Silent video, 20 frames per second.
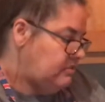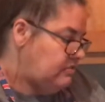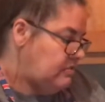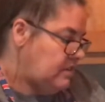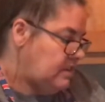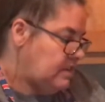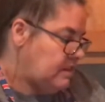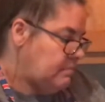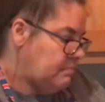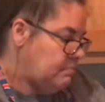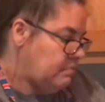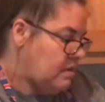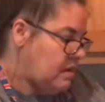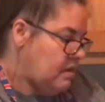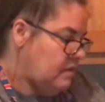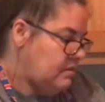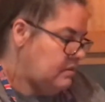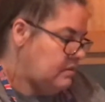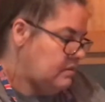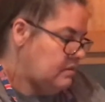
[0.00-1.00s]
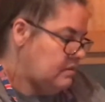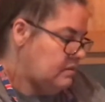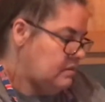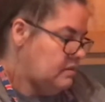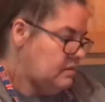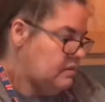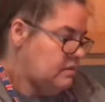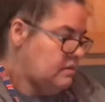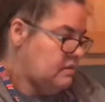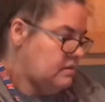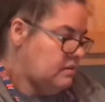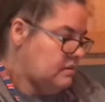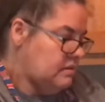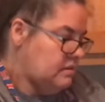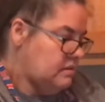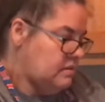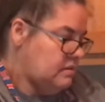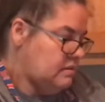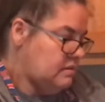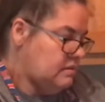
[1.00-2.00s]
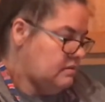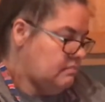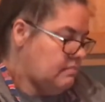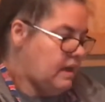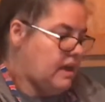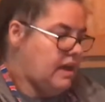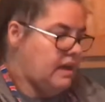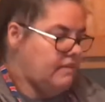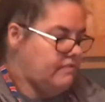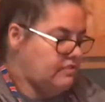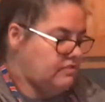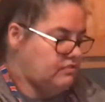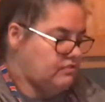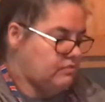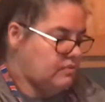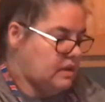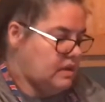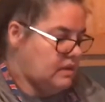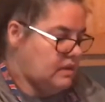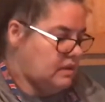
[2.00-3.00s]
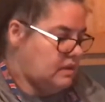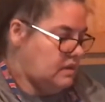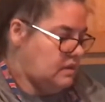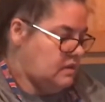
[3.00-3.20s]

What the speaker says: chicken broth. My oven's ready.